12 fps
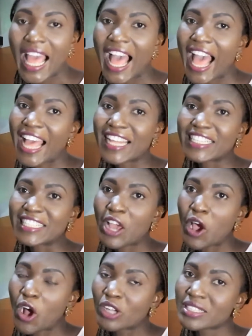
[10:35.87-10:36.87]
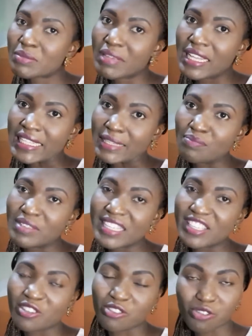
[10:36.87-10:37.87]
And ultimately,
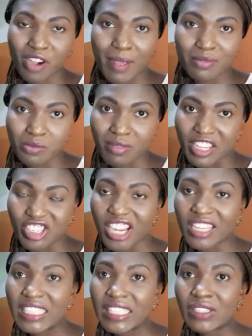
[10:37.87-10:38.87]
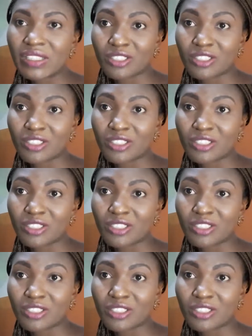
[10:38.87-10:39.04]
please subscribe to my channel.